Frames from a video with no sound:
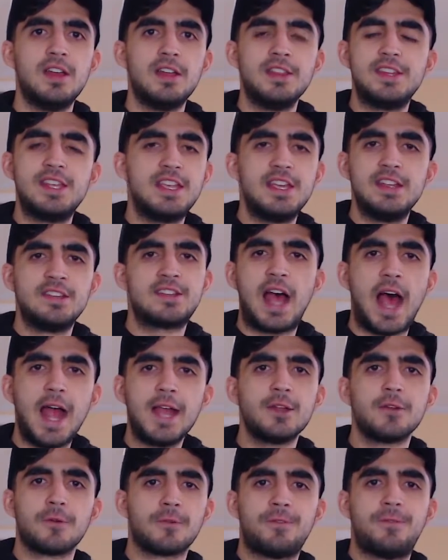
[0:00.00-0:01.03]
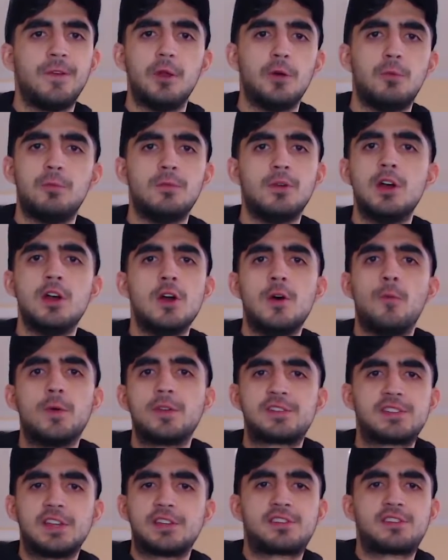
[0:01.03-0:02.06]
The entire film
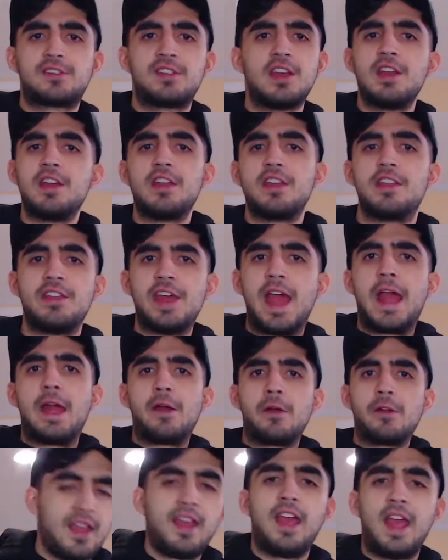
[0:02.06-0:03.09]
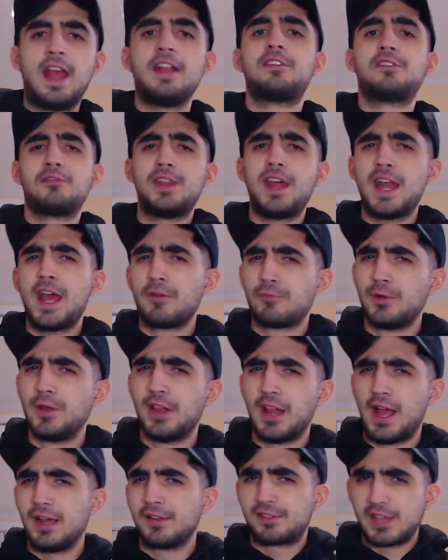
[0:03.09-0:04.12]
was just there. And so then I
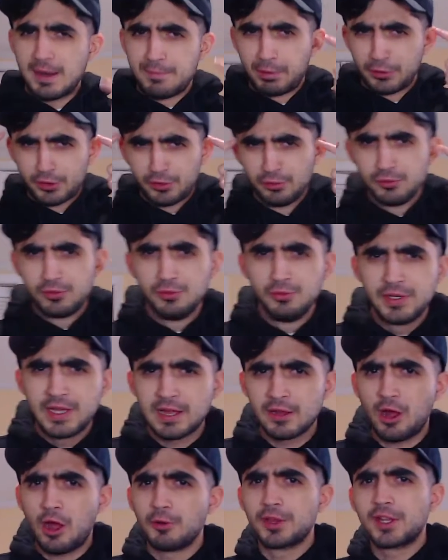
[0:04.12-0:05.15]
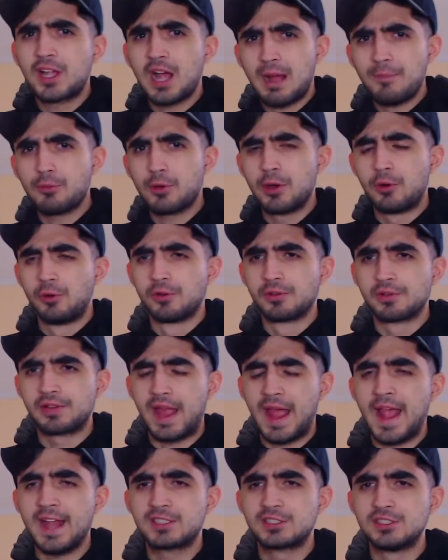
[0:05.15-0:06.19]
realized, I put two and two together. Oh, the copyright holders
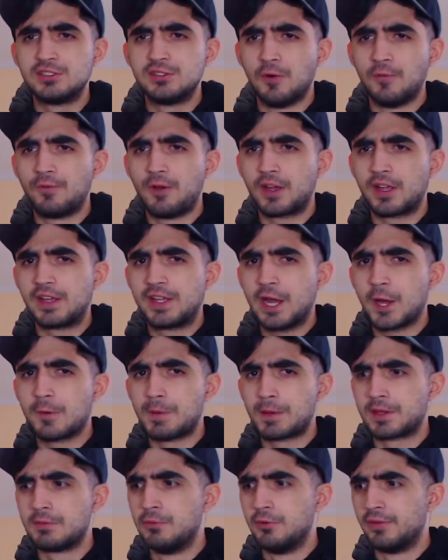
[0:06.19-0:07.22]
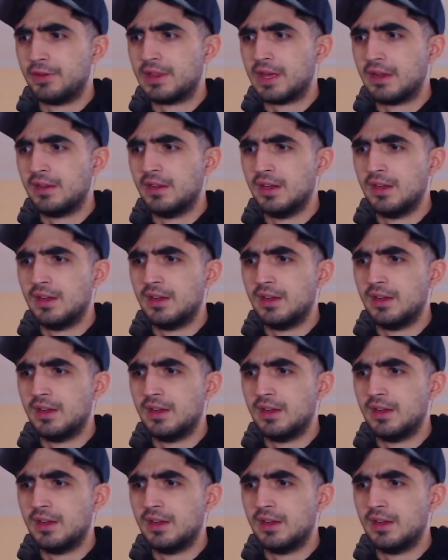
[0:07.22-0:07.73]
actually don't fucking care about the movie then.